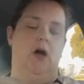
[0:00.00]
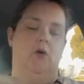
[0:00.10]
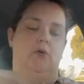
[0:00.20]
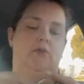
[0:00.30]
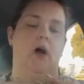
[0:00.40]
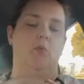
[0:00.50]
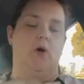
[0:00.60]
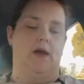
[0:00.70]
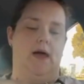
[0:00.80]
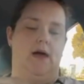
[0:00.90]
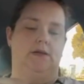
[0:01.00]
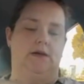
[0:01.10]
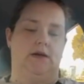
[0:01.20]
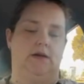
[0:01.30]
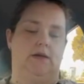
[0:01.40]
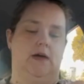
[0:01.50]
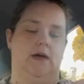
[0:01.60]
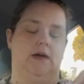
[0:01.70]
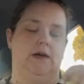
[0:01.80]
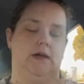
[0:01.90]
we've got one hat done,
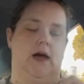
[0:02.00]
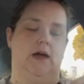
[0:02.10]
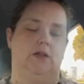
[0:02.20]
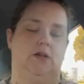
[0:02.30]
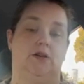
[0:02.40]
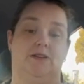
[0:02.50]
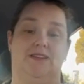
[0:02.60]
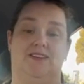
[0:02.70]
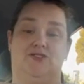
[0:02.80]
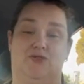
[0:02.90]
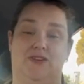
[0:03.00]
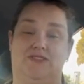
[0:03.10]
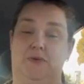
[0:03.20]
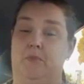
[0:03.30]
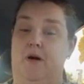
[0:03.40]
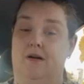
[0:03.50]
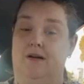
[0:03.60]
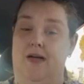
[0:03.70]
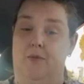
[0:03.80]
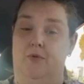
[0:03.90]
and I learned an interesting mock
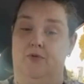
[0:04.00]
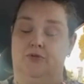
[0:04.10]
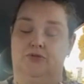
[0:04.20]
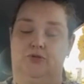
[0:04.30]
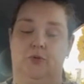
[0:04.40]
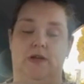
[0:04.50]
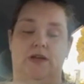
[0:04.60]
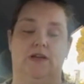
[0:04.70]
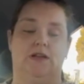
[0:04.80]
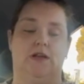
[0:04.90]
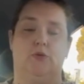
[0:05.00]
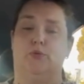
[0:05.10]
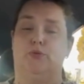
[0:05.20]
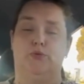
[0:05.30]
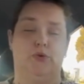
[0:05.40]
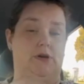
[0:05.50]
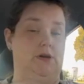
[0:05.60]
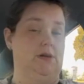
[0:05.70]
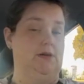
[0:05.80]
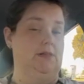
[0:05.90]
cable doing it, and I
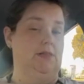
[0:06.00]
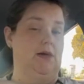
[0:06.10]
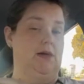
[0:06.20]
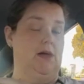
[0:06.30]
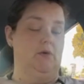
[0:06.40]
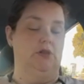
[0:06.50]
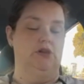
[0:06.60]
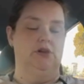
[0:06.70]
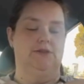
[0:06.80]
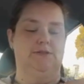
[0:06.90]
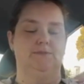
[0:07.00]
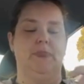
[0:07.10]
really like how it looks.